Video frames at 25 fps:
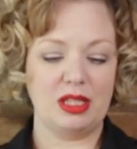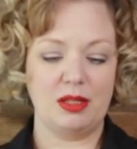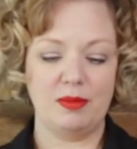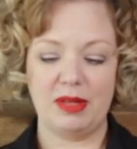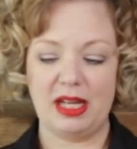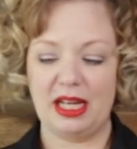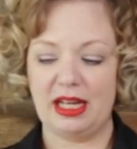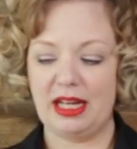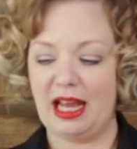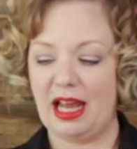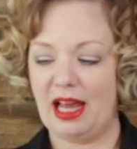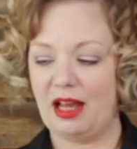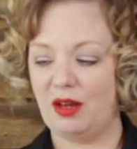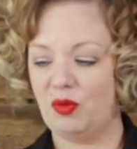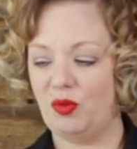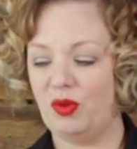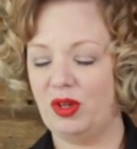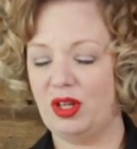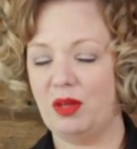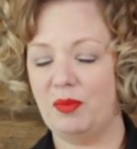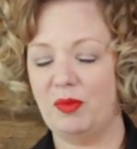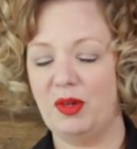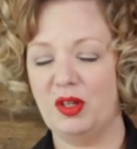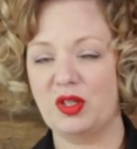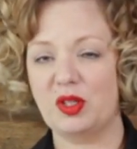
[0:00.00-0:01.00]
to Manhattan,
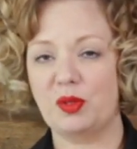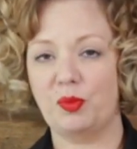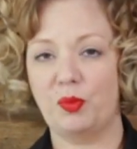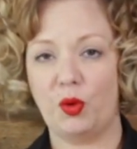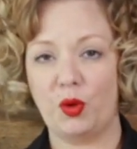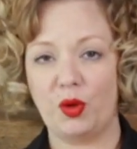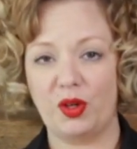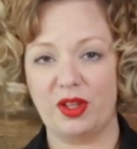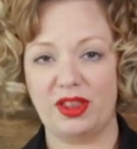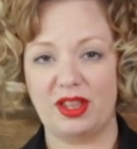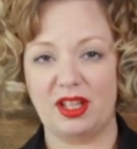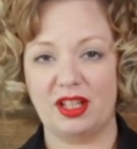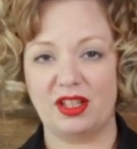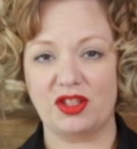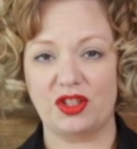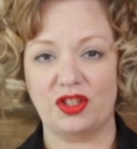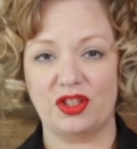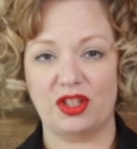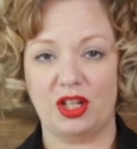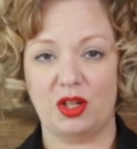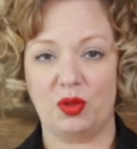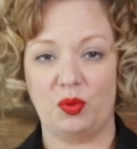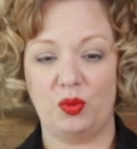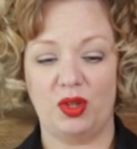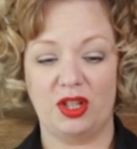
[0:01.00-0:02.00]
one of the most important things you're
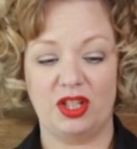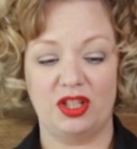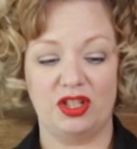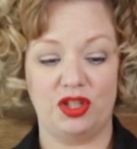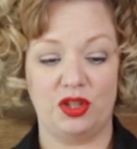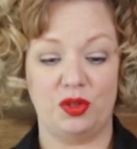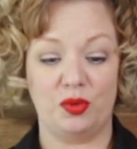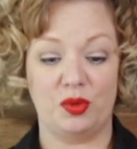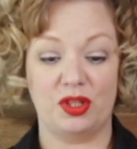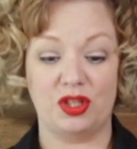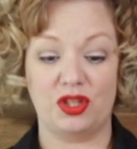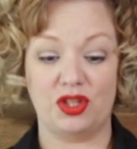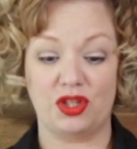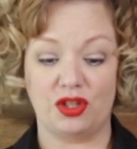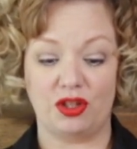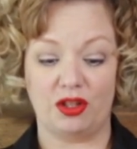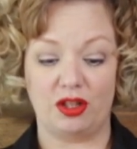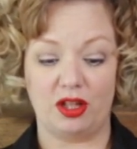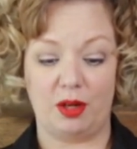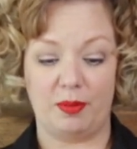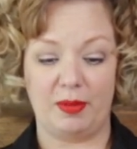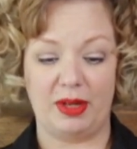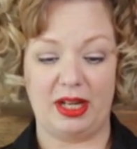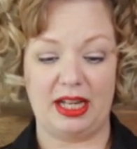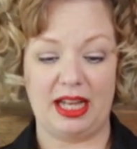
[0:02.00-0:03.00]
going to want to do is stir
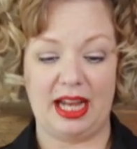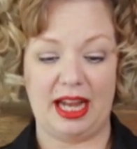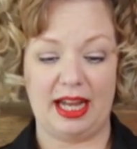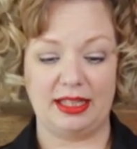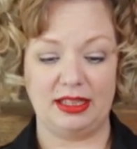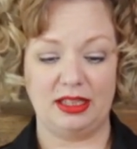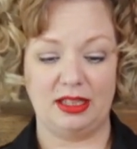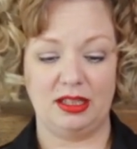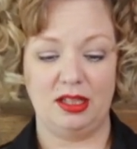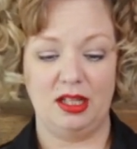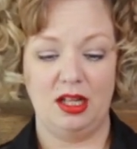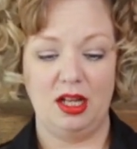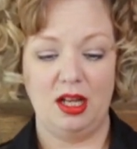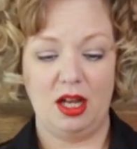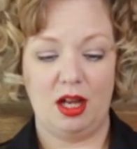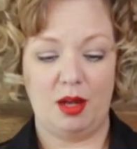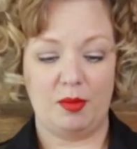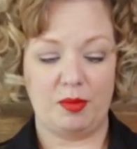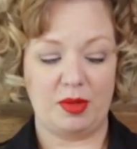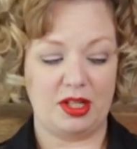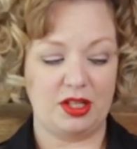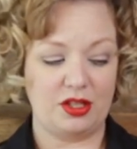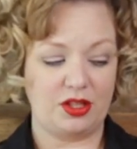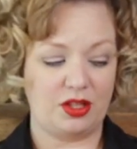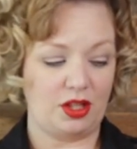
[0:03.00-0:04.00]
your Manhattan. I'm
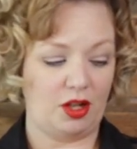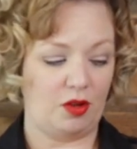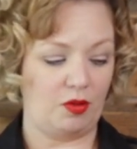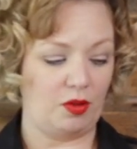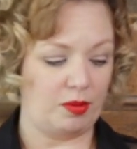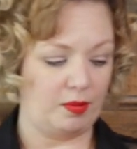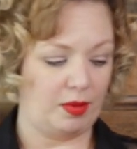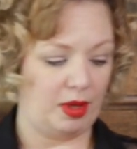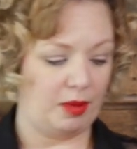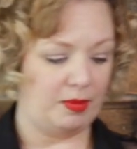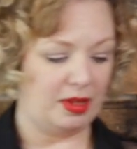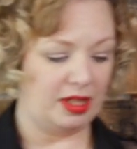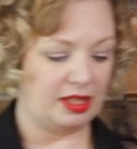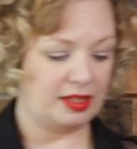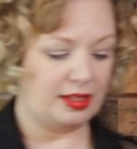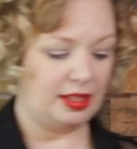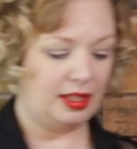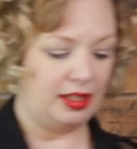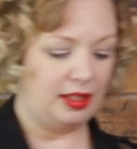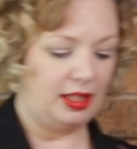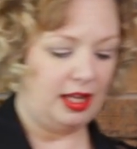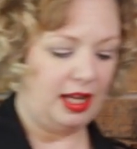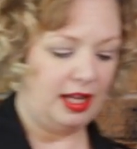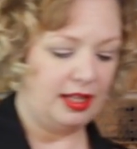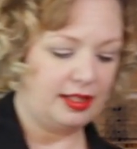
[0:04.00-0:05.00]
going to start with my
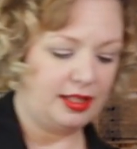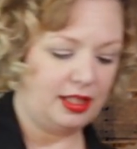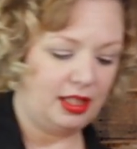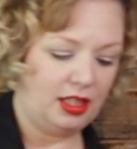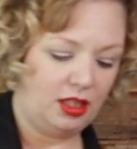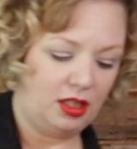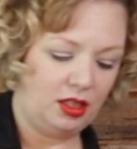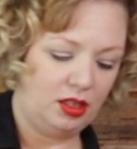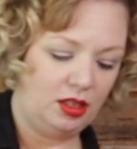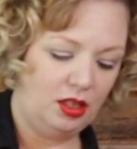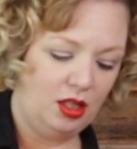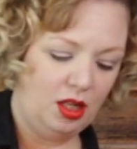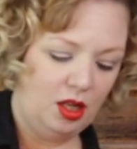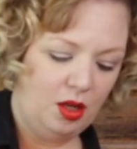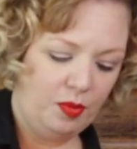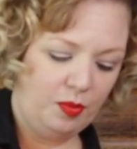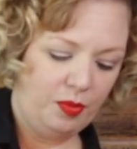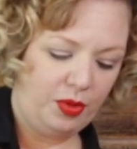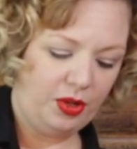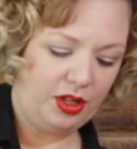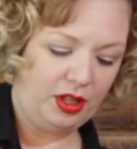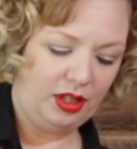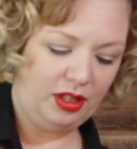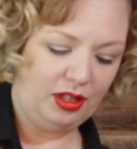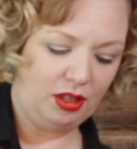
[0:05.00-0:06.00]
mixing glass here.
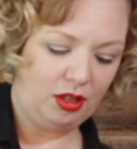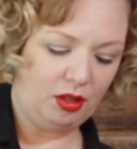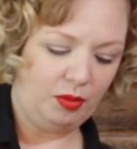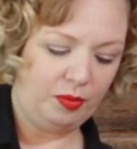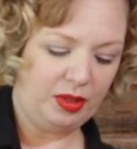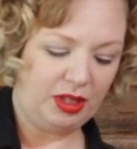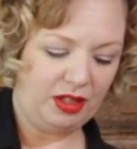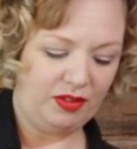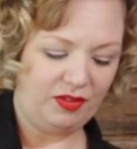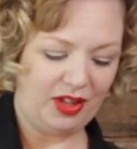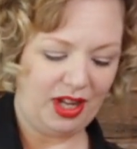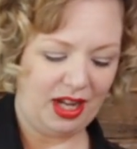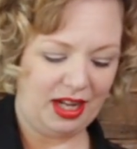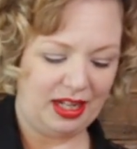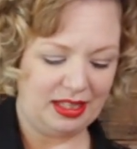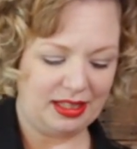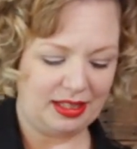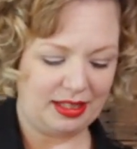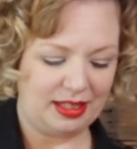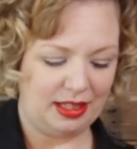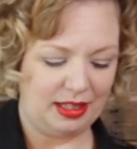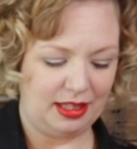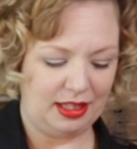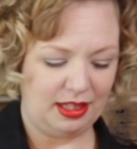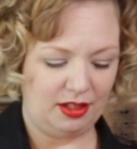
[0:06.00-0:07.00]
Put a little bit of
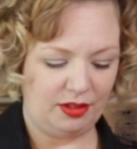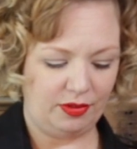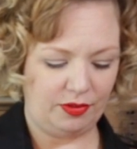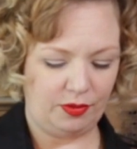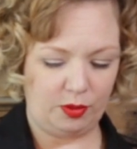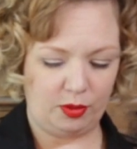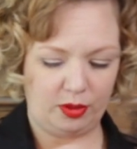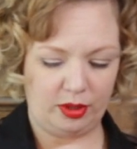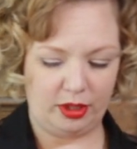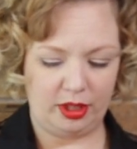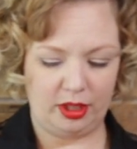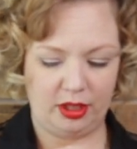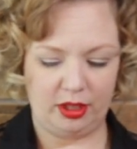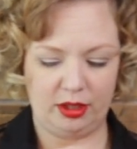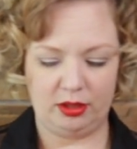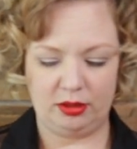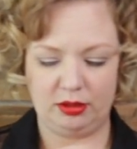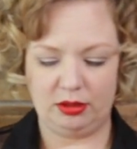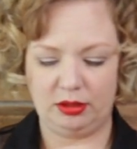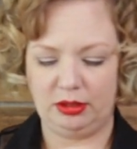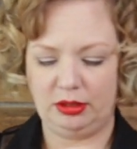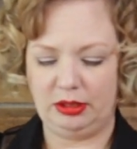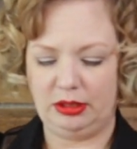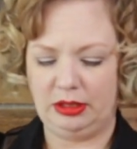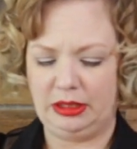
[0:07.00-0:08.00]
ice in there for
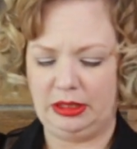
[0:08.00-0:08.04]
you.